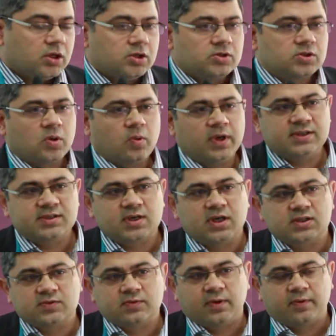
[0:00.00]
So what is
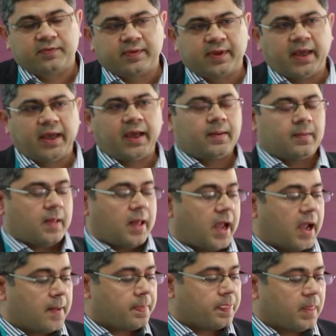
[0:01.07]
transfer of care?
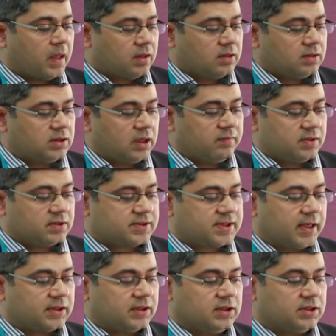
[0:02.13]
David
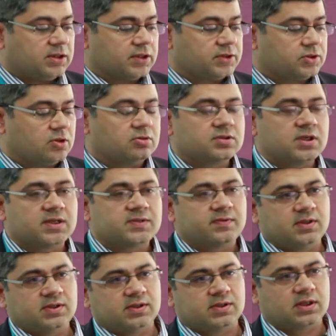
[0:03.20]
slightly touched on transfer
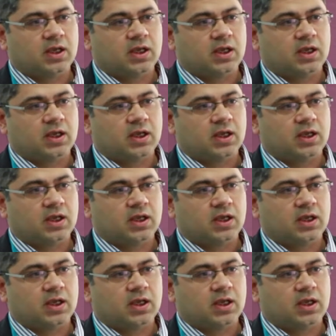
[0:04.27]
of